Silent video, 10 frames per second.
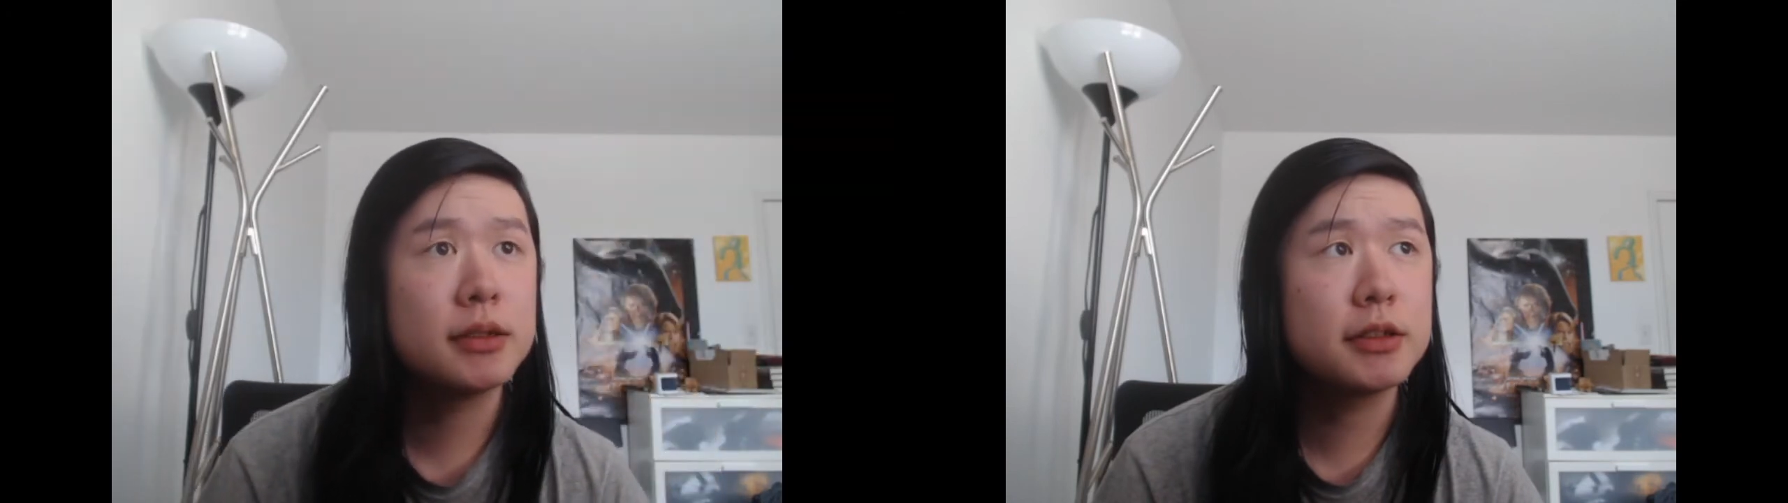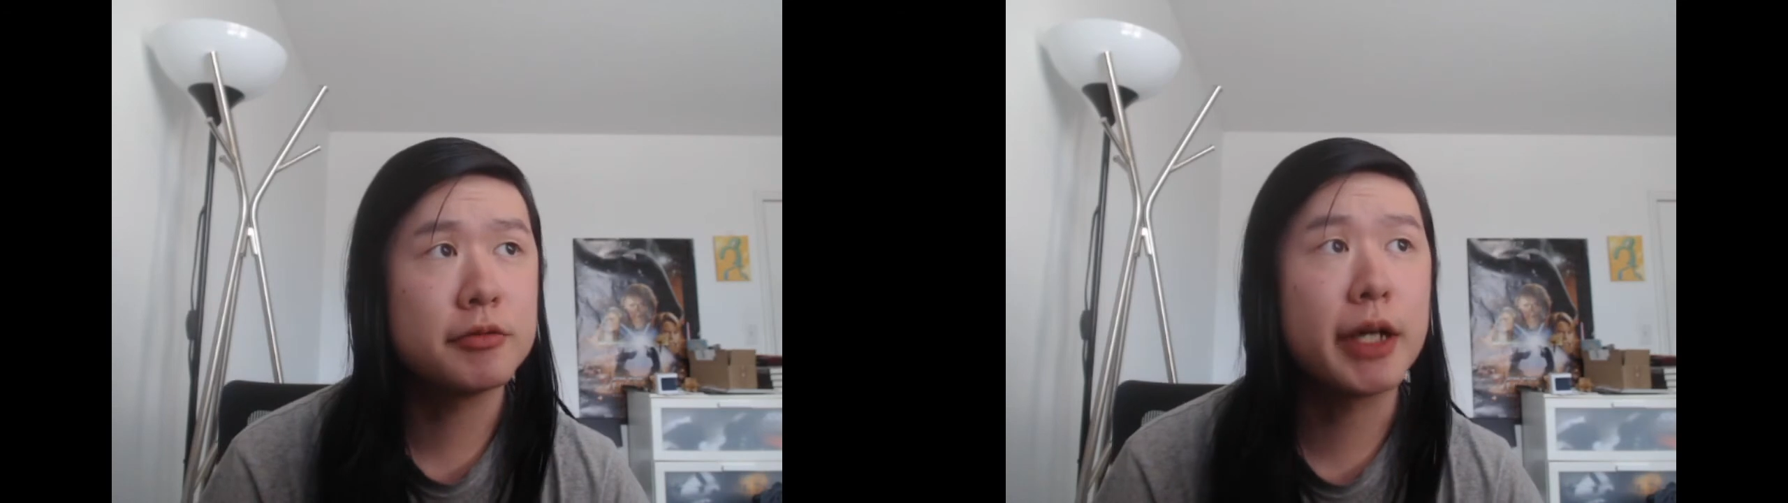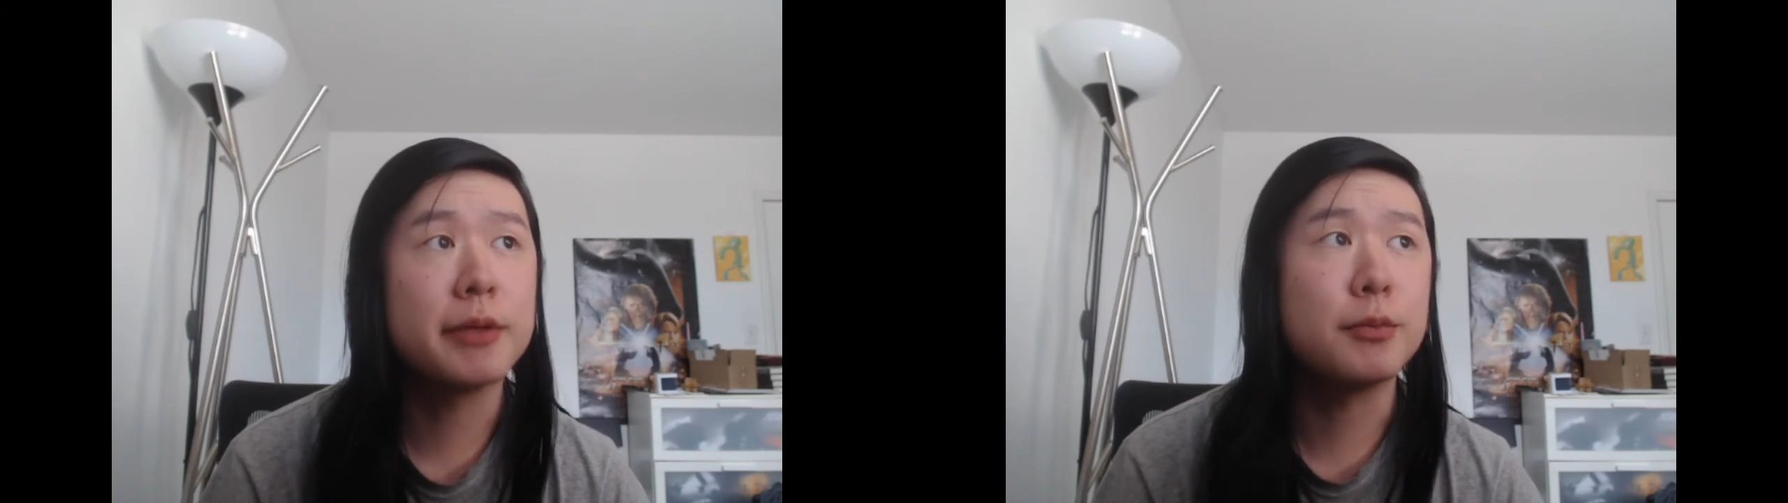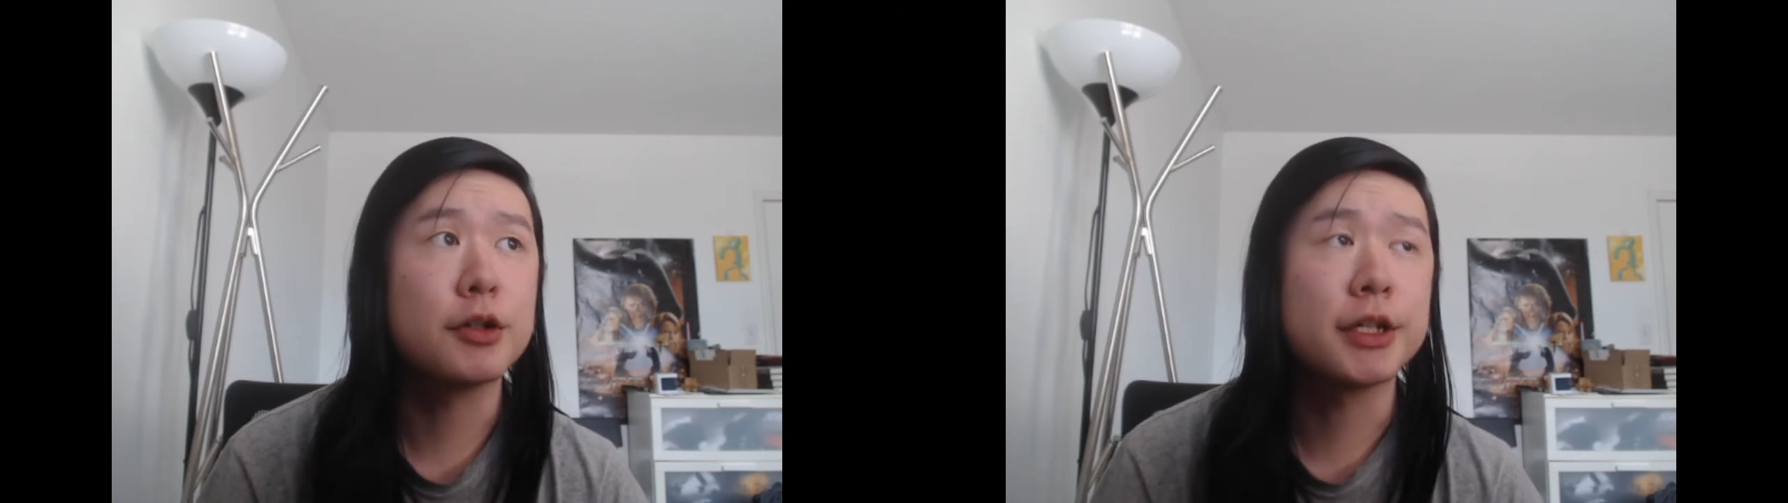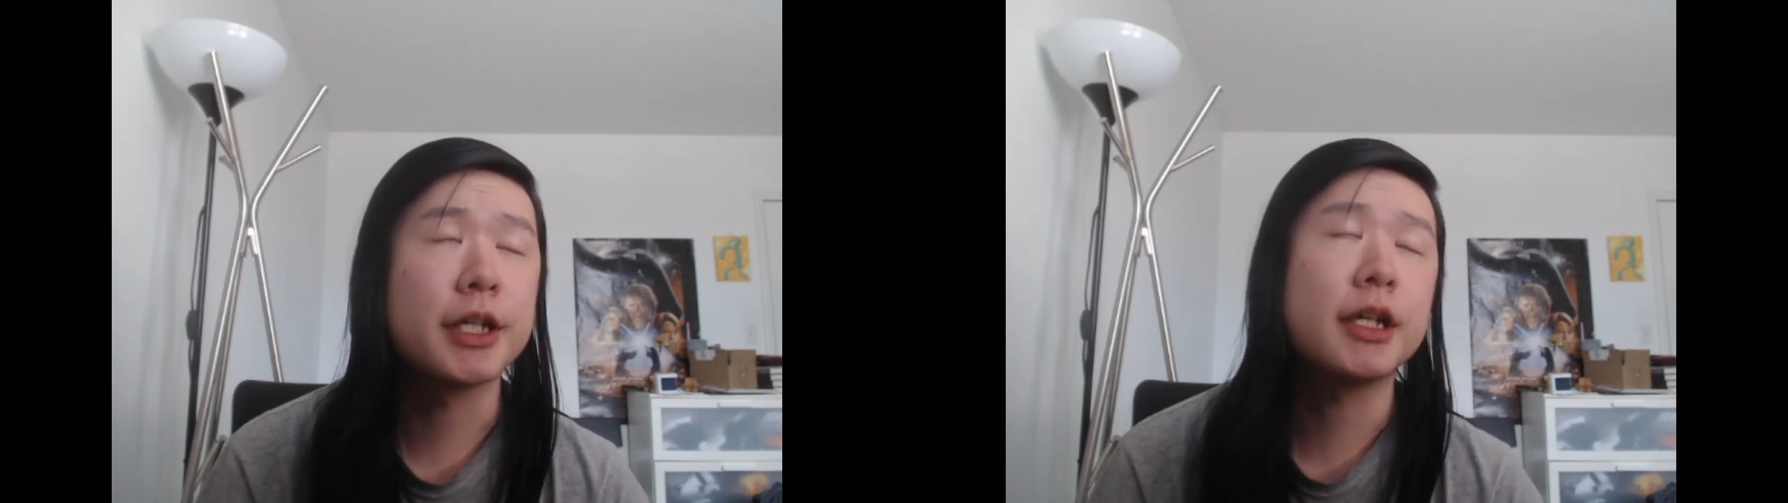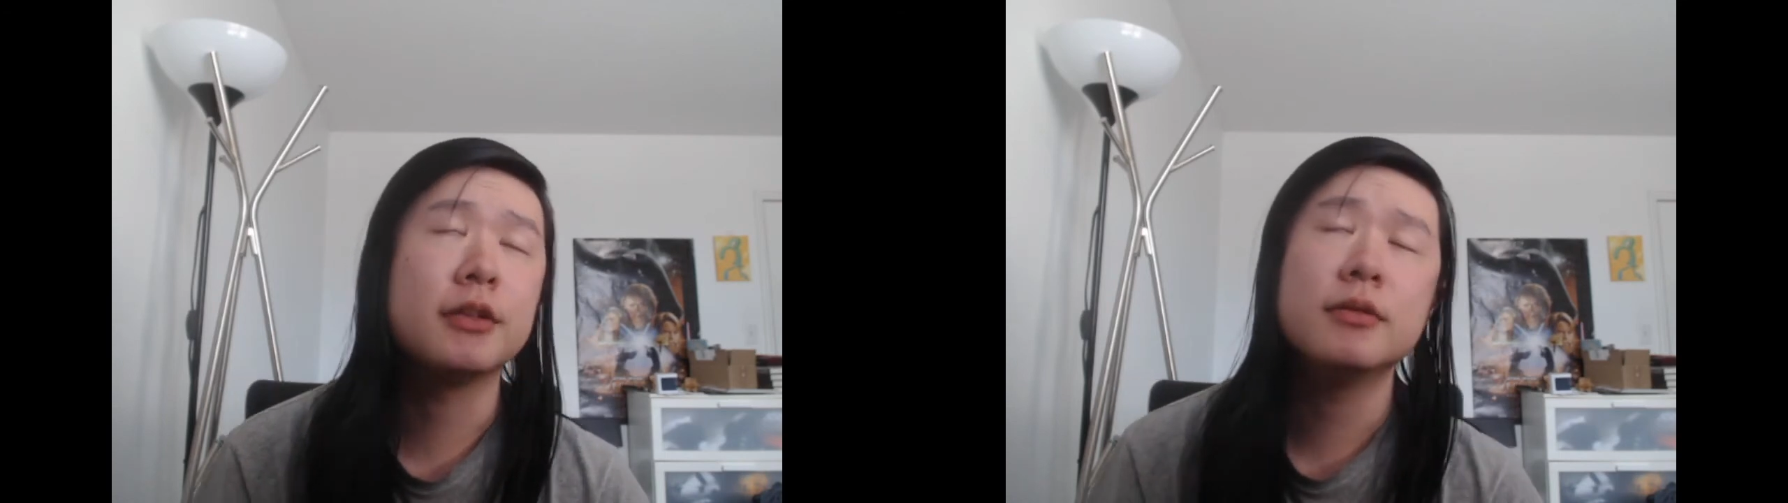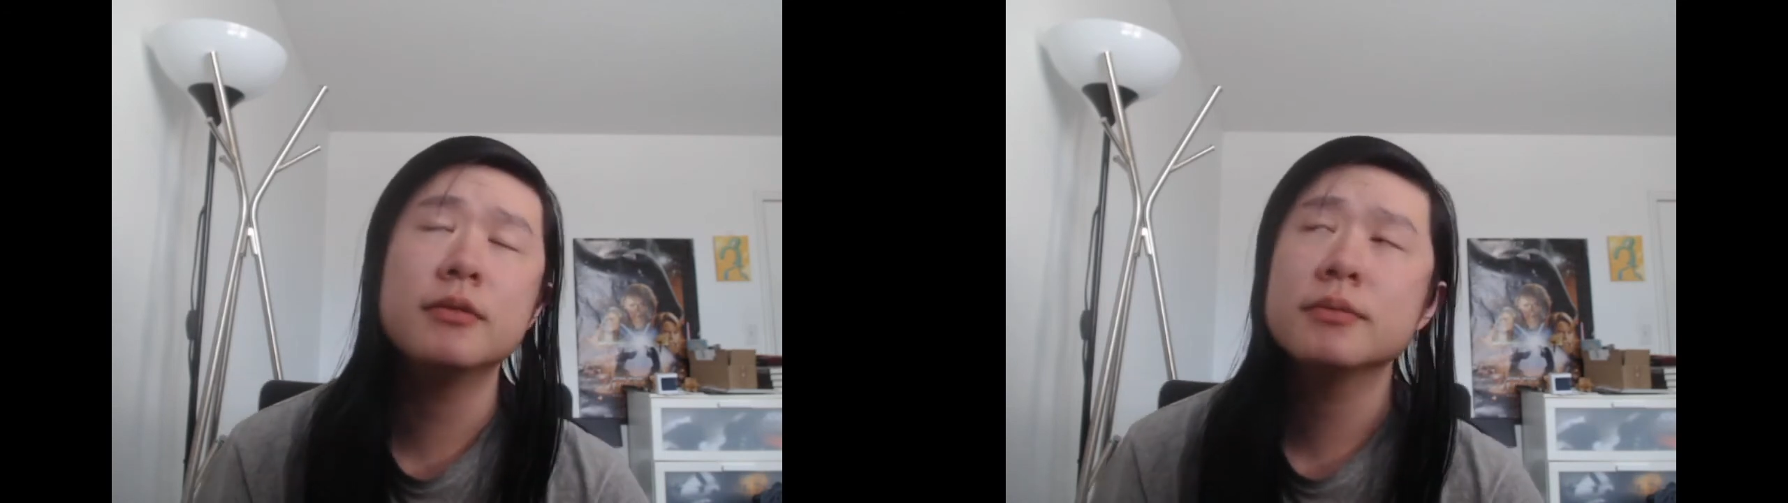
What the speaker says: write more again.